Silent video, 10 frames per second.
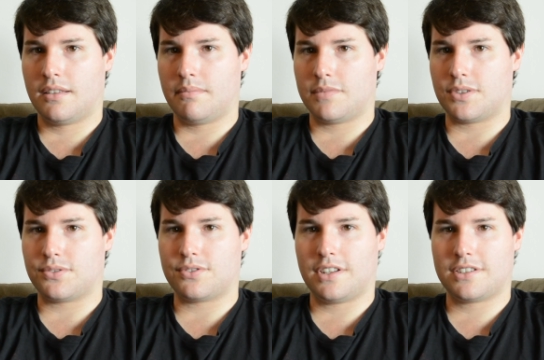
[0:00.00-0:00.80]

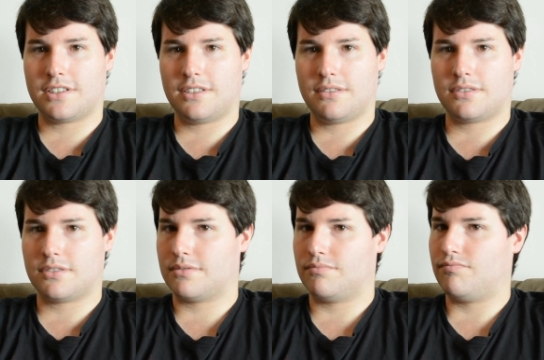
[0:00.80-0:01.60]
social
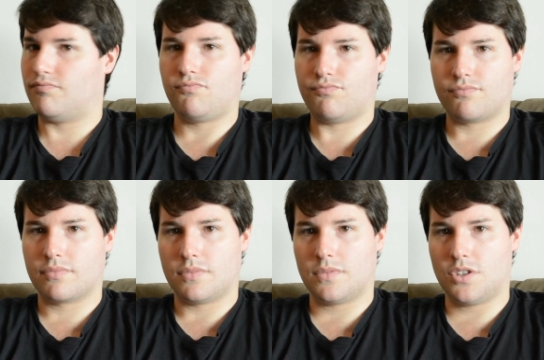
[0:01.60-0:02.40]
distance,
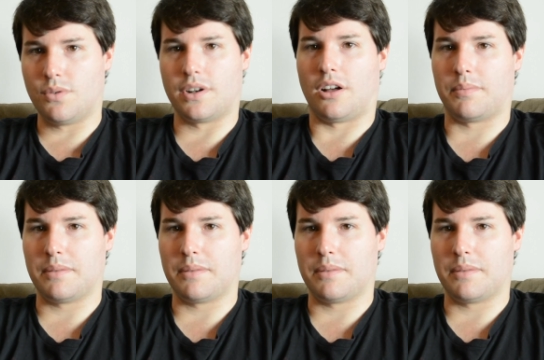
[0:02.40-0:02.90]
do it all,